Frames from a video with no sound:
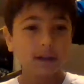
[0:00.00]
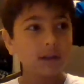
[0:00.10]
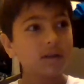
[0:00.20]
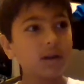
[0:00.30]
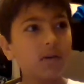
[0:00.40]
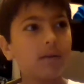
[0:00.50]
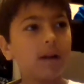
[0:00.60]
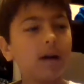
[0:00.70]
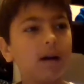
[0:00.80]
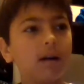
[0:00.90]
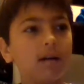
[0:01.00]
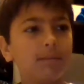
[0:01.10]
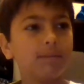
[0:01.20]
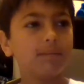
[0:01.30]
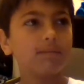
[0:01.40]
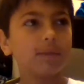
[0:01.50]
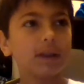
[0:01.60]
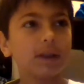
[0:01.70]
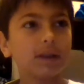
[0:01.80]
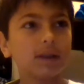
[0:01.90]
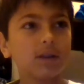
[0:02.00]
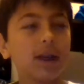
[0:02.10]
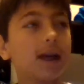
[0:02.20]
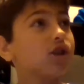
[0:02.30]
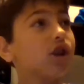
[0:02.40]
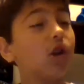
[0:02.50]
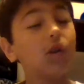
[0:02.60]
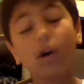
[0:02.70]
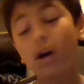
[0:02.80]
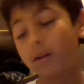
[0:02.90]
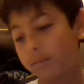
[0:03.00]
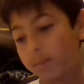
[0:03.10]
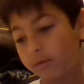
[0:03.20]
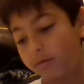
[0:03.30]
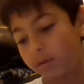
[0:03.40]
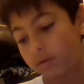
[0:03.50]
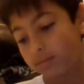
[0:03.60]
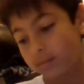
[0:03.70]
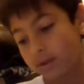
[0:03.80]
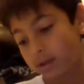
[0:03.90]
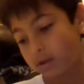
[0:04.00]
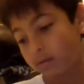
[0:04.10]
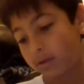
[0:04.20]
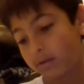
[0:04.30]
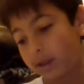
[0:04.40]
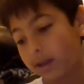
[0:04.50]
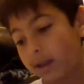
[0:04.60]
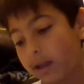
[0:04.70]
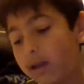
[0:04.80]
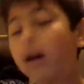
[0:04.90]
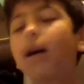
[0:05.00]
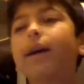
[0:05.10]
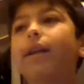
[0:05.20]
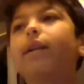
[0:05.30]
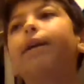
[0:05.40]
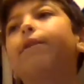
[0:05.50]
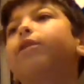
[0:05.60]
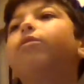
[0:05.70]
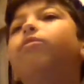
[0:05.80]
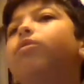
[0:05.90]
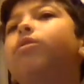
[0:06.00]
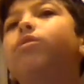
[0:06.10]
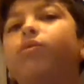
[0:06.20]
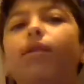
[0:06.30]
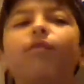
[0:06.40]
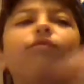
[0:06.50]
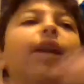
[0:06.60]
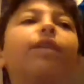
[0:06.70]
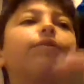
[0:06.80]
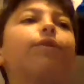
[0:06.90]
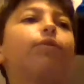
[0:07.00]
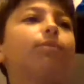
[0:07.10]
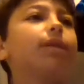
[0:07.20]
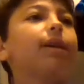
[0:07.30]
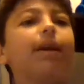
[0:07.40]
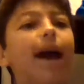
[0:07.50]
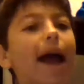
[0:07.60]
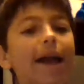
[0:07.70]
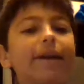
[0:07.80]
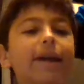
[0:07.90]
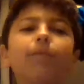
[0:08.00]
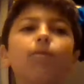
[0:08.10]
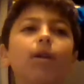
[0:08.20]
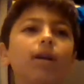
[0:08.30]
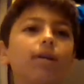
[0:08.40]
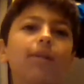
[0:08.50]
So, there's actually a lot of big films in 2020. Not any like huge event films like Endgame or